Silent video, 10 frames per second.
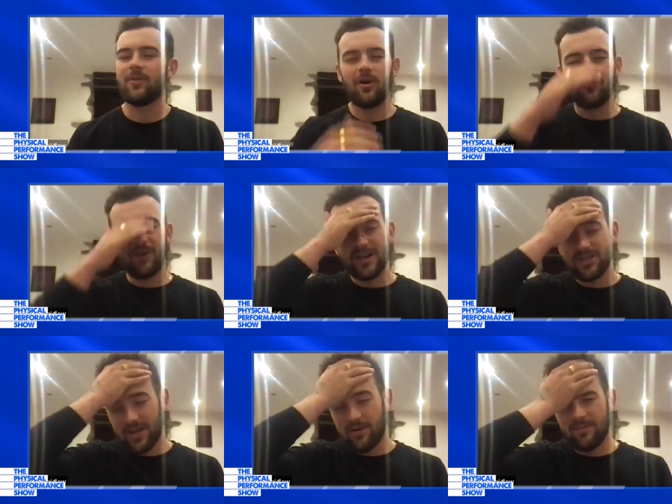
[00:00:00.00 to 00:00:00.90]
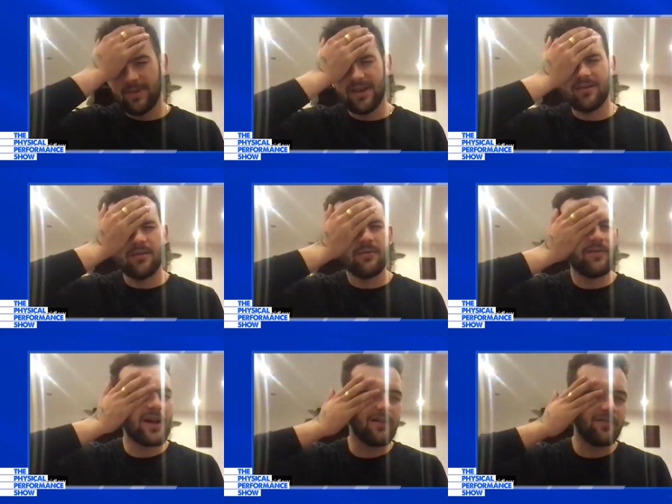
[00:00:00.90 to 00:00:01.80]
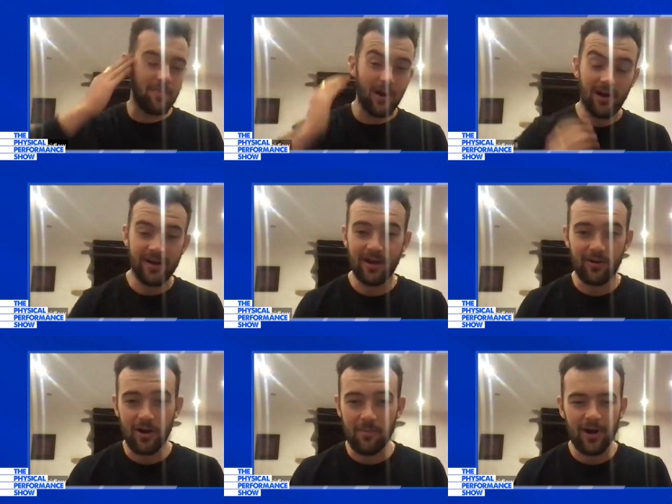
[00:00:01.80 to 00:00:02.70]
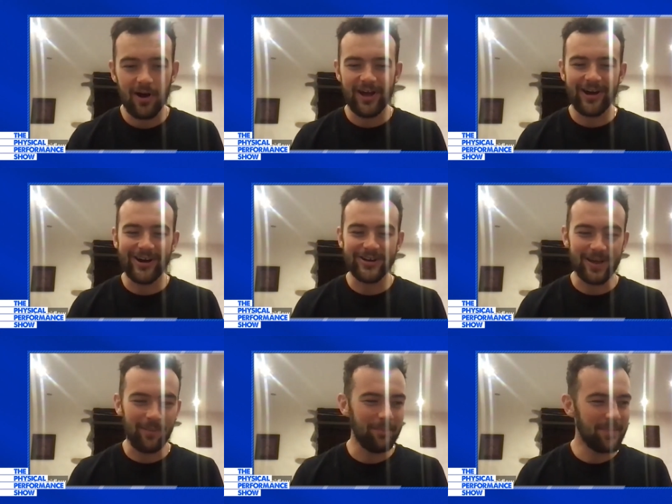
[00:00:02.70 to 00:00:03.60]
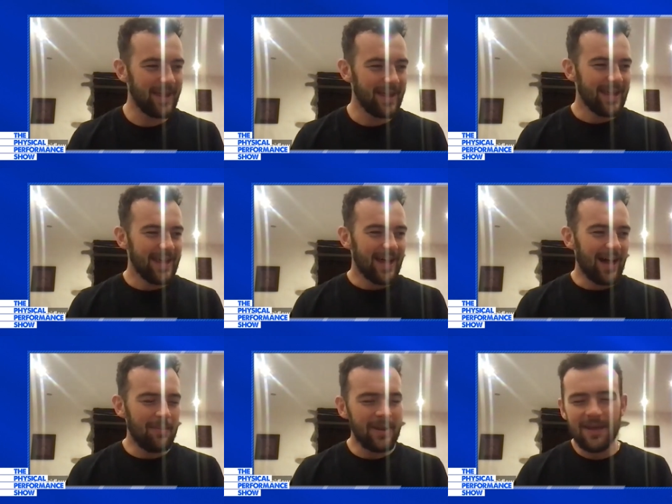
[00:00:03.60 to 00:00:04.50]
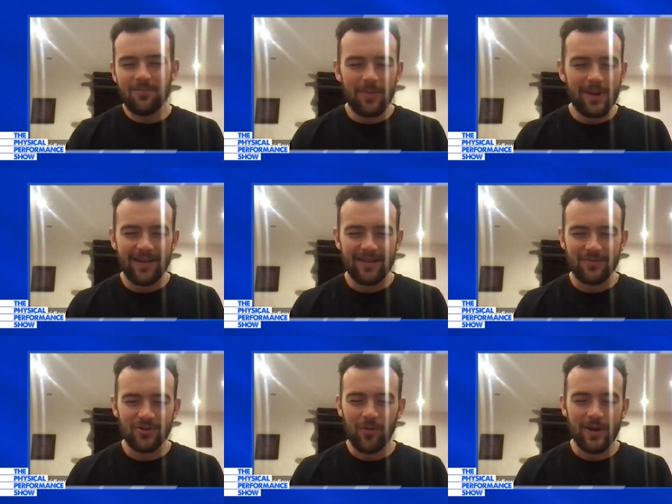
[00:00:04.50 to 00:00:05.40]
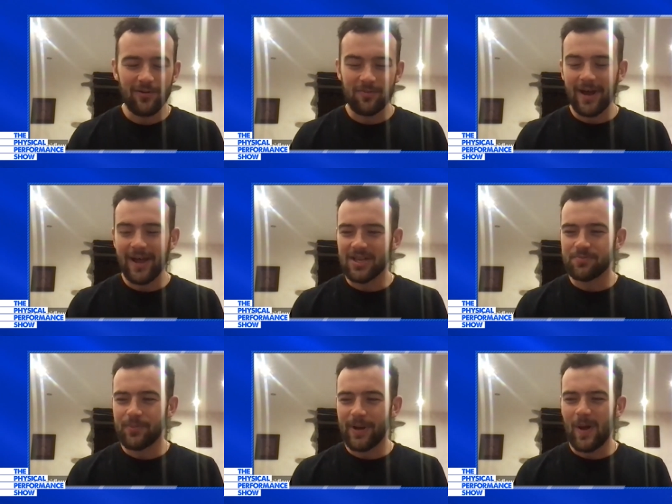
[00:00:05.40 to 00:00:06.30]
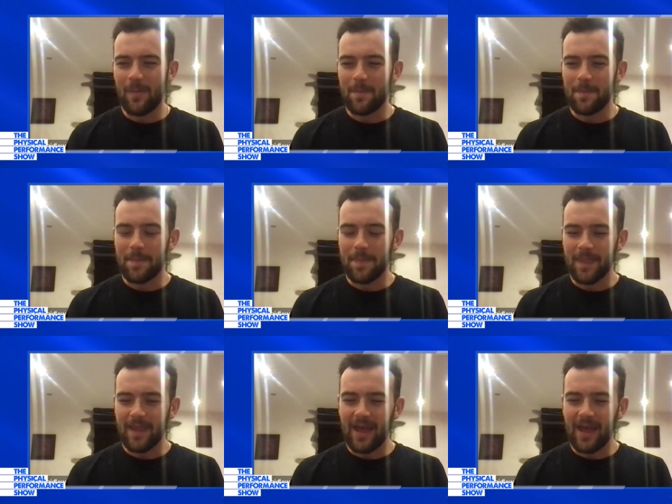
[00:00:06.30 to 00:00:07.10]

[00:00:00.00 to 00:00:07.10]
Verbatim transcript: more brash, you know. I mean, if I go for a party, I'll go and party hard. I mean, he probably has, I'm sure, when he was my age. But and